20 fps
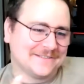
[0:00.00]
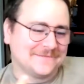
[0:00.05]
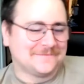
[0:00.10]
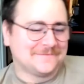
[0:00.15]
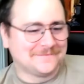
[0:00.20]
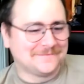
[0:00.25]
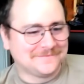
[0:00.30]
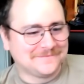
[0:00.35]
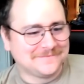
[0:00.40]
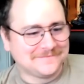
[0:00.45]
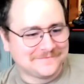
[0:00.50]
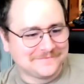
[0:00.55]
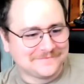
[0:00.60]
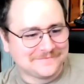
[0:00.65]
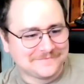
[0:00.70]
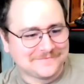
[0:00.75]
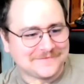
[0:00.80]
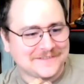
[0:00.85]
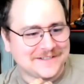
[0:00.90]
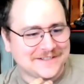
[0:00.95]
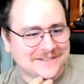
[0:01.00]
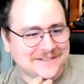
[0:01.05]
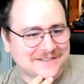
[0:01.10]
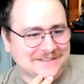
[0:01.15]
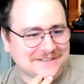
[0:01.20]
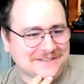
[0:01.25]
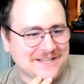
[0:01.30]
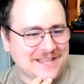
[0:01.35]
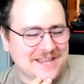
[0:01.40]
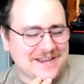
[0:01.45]
um,
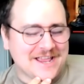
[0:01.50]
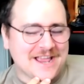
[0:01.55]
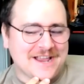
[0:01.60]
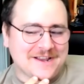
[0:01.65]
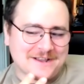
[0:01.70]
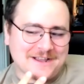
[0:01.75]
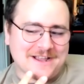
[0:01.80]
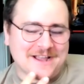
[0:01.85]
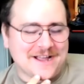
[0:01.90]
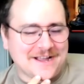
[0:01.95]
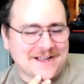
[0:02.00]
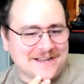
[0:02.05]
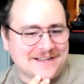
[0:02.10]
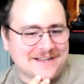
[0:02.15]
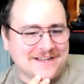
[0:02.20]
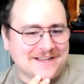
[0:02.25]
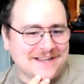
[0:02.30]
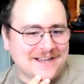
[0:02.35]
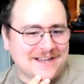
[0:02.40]
which is too many in my